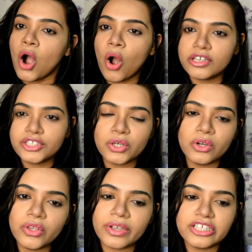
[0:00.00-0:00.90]
Also,
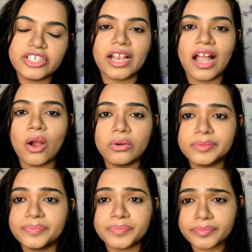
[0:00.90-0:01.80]
you can check out
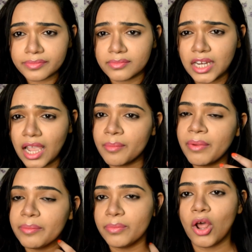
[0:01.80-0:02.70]

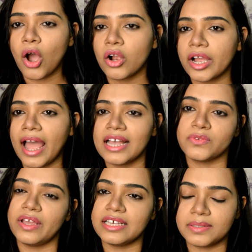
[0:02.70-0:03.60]
my blog as
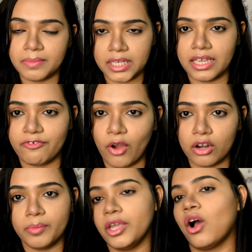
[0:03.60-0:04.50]
well as
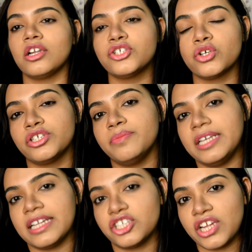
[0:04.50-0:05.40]
follow me on social
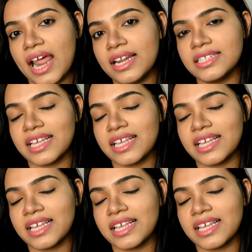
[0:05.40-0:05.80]
media channels.